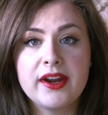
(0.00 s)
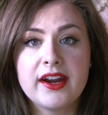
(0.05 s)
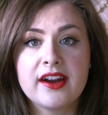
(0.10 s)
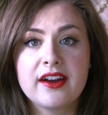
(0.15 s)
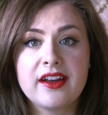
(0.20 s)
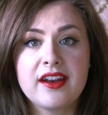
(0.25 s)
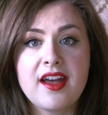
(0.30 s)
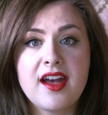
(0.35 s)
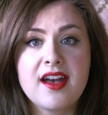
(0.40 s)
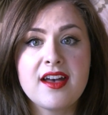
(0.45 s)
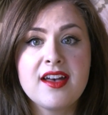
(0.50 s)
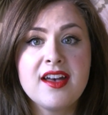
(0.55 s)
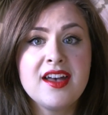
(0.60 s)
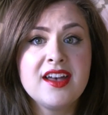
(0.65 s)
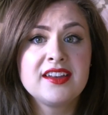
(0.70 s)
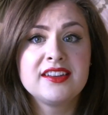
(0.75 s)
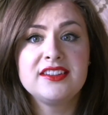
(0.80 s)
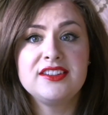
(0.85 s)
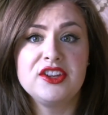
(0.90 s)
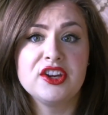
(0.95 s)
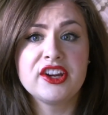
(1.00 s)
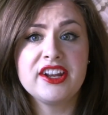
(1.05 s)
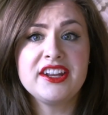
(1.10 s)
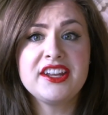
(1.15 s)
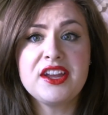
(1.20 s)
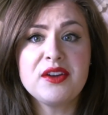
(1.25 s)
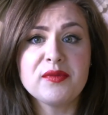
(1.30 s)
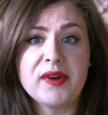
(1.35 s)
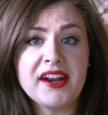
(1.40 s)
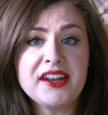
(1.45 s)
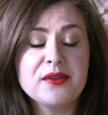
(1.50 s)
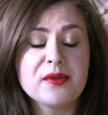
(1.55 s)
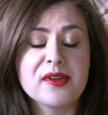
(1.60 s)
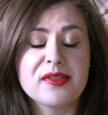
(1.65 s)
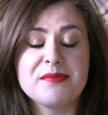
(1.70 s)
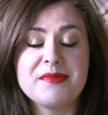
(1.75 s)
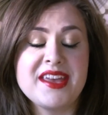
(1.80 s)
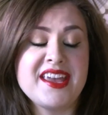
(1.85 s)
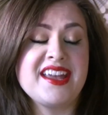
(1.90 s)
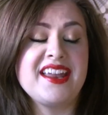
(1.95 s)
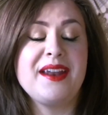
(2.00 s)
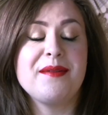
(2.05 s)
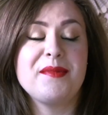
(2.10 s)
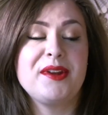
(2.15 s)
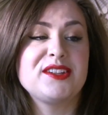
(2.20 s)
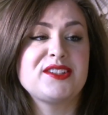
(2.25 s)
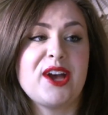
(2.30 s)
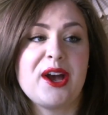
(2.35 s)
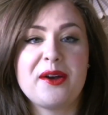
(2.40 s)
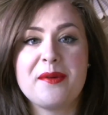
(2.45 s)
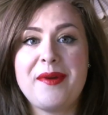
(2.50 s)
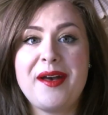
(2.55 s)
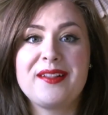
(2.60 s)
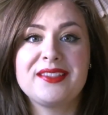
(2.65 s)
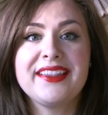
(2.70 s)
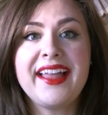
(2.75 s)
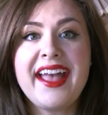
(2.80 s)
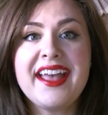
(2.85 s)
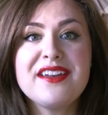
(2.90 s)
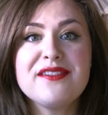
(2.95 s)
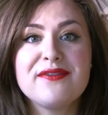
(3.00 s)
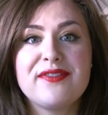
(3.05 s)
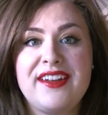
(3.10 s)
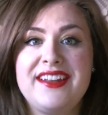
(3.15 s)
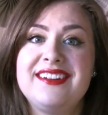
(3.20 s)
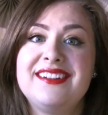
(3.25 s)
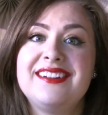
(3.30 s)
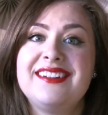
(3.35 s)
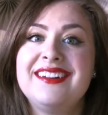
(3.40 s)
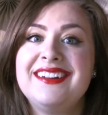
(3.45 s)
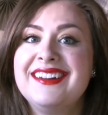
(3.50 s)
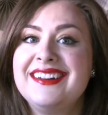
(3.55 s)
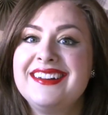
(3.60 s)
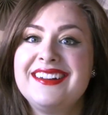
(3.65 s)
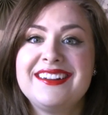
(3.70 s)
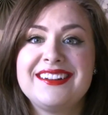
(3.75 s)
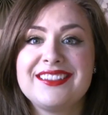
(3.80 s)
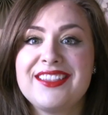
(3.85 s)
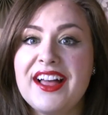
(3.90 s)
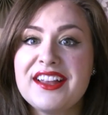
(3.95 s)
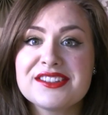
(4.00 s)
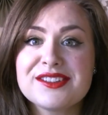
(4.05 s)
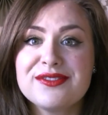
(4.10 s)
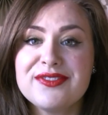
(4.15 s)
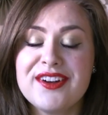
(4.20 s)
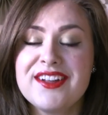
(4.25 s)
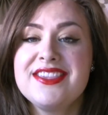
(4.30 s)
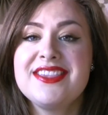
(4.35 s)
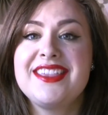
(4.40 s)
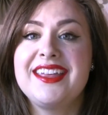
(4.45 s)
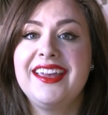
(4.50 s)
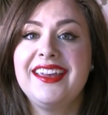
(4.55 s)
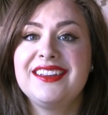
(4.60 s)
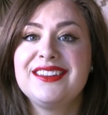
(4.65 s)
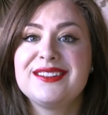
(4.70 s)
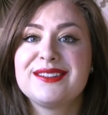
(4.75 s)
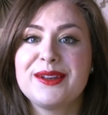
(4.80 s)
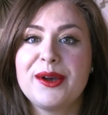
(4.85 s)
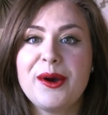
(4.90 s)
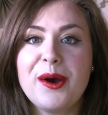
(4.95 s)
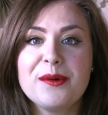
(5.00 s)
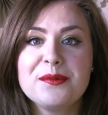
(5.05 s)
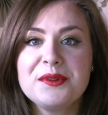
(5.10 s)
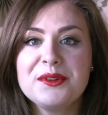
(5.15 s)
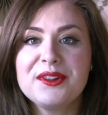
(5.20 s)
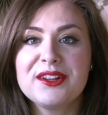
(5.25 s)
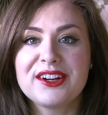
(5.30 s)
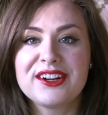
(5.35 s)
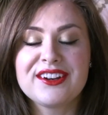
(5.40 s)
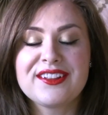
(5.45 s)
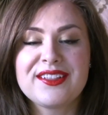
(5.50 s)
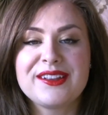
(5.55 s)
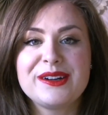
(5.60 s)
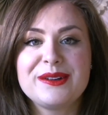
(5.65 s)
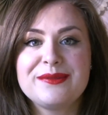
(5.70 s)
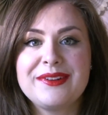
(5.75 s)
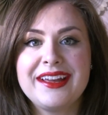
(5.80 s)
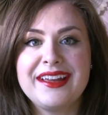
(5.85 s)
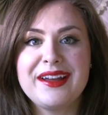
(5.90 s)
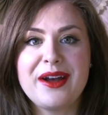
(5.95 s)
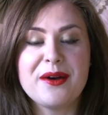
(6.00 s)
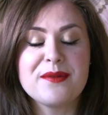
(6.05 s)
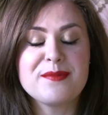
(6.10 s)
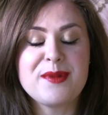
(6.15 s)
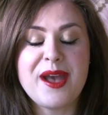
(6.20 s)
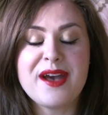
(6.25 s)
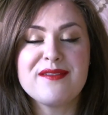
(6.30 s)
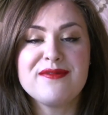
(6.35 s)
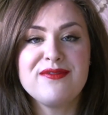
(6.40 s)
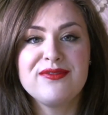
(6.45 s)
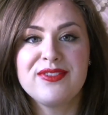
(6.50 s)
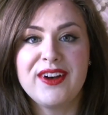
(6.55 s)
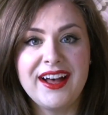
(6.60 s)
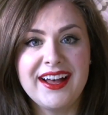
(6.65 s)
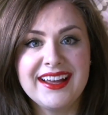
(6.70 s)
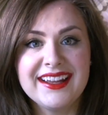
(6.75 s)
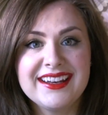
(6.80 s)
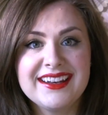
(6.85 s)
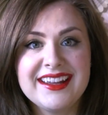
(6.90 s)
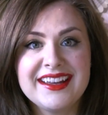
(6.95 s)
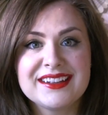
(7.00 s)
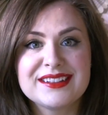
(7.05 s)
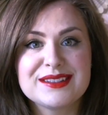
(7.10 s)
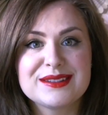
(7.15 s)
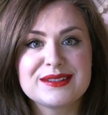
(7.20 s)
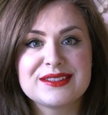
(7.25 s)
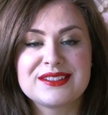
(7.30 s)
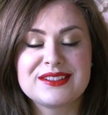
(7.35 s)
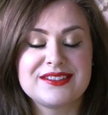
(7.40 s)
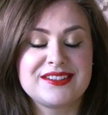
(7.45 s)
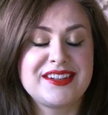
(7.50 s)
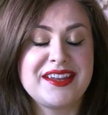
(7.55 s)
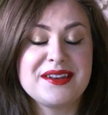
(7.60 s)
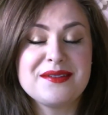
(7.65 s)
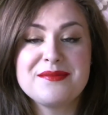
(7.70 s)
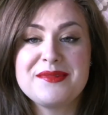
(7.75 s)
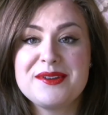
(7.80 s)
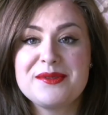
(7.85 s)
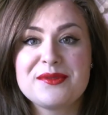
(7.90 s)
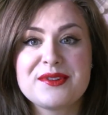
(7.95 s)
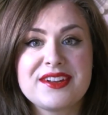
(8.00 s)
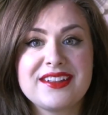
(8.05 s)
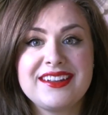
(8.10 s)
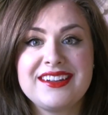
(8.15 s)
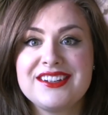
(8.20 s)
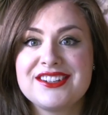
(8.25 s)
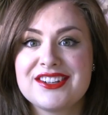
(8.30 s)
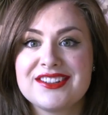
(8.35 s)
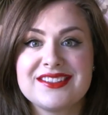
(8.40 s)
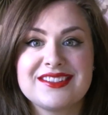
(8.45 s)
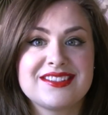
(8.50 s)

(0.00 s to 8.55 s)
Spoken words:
you're gonna get ready with me, and I'm gonna talk about life and lots of fun things. So hope you learn a little bit, hope you have fun. It's gonna be really